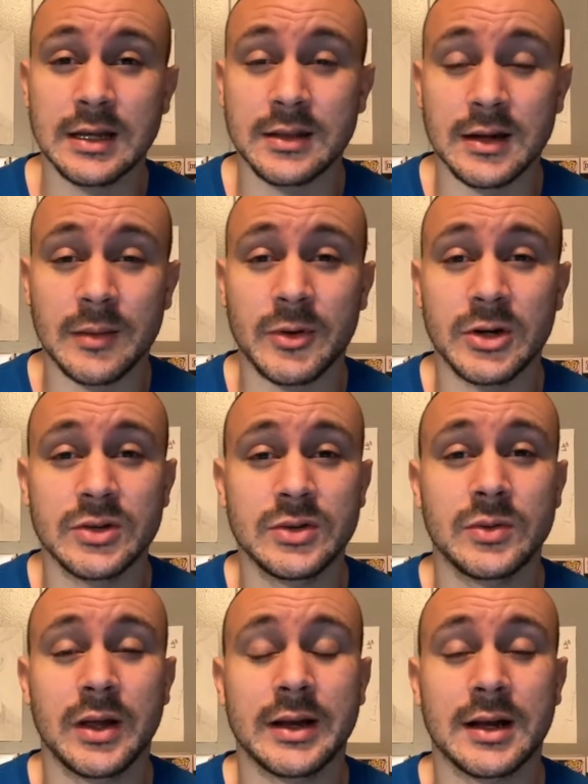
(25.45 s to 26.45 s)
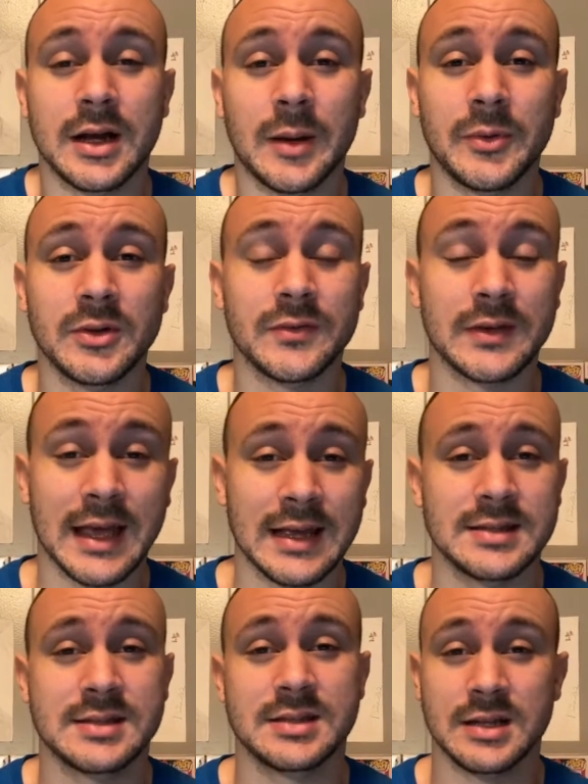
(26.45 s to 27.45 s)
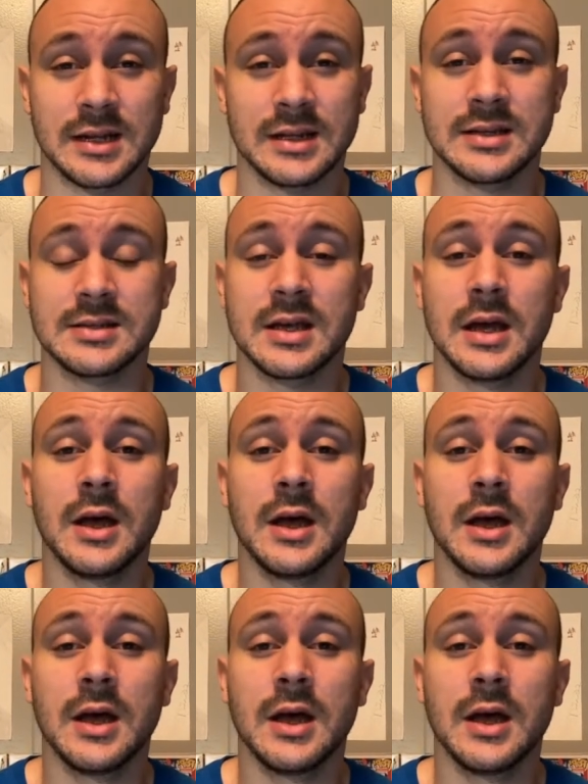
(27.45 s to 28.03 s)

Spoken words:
and then I'm going to do like a couple of case studies